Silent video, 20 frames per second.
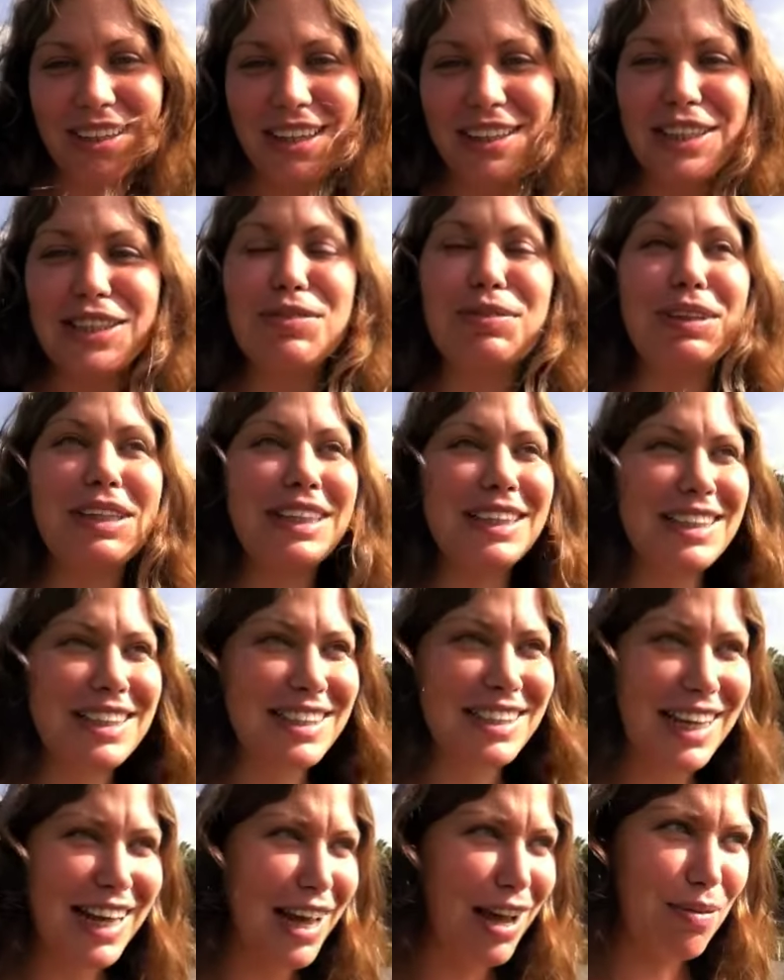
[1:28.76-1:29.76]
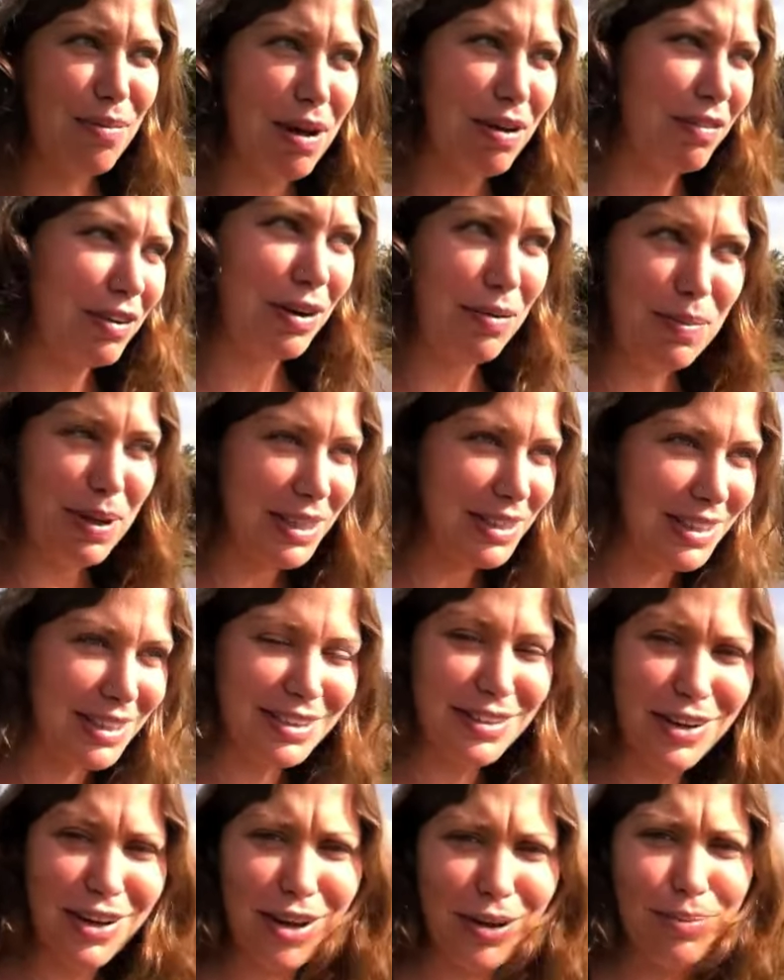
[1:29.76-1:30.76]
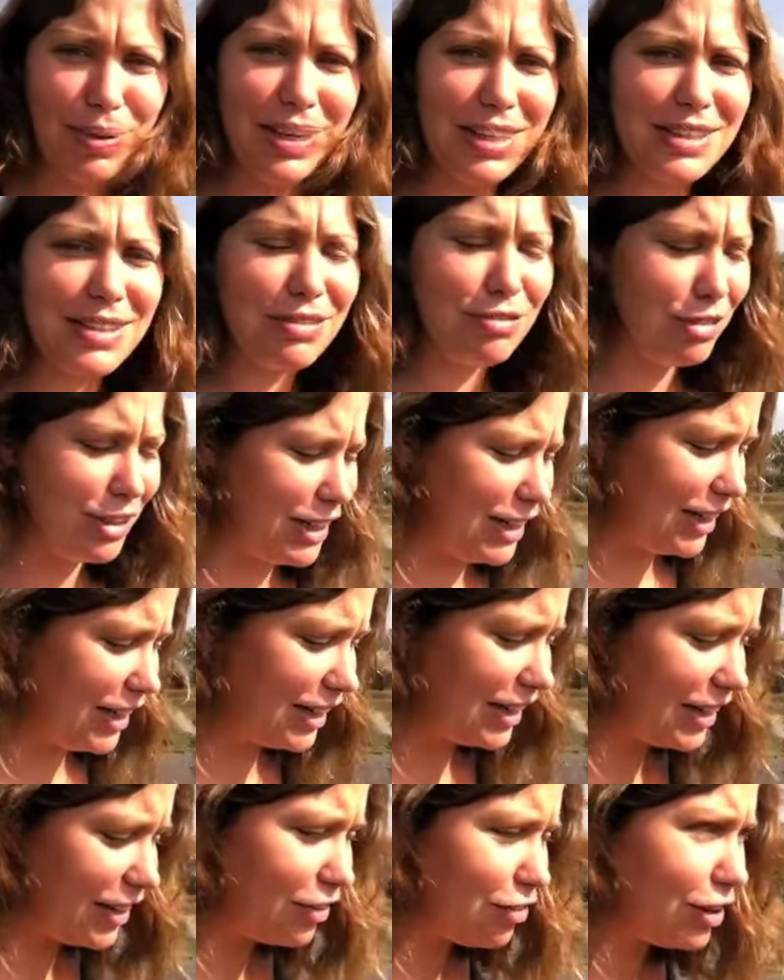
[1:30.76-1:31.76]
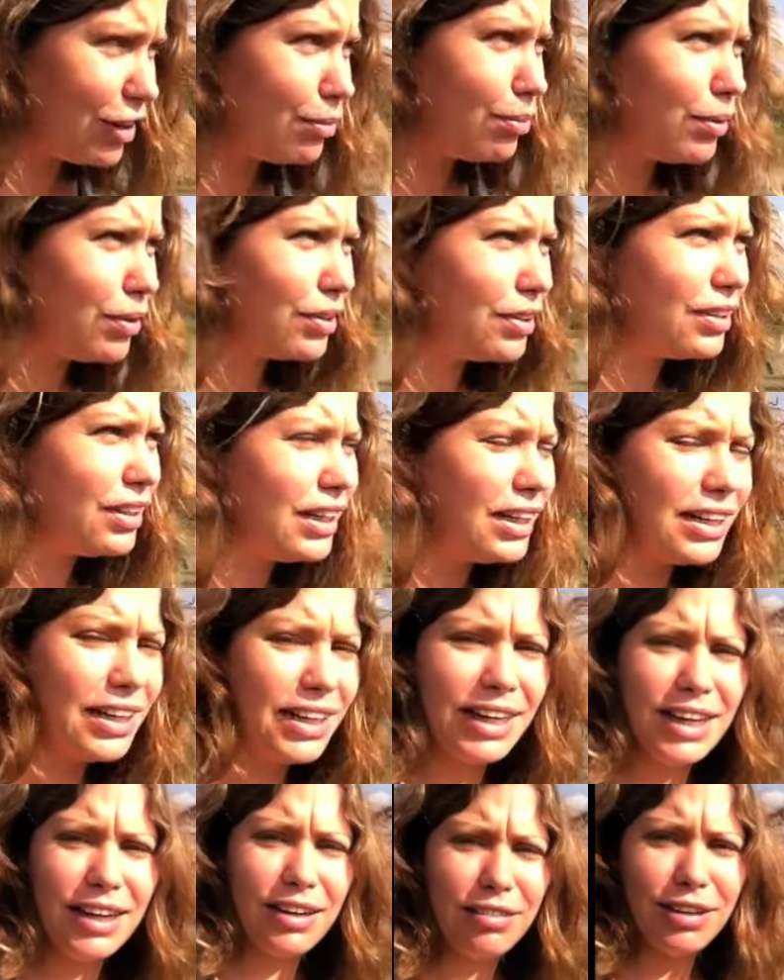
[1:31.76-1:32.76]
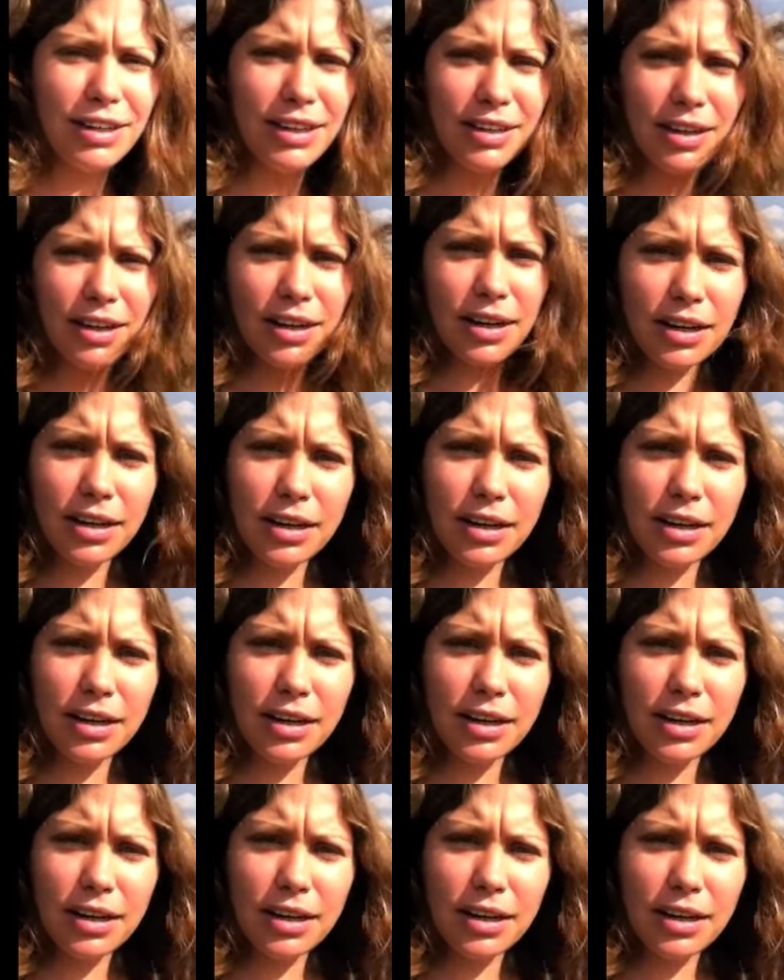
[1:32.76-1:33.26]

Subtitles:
I just wanted to say I'm having an amazing time. It's really incredible here in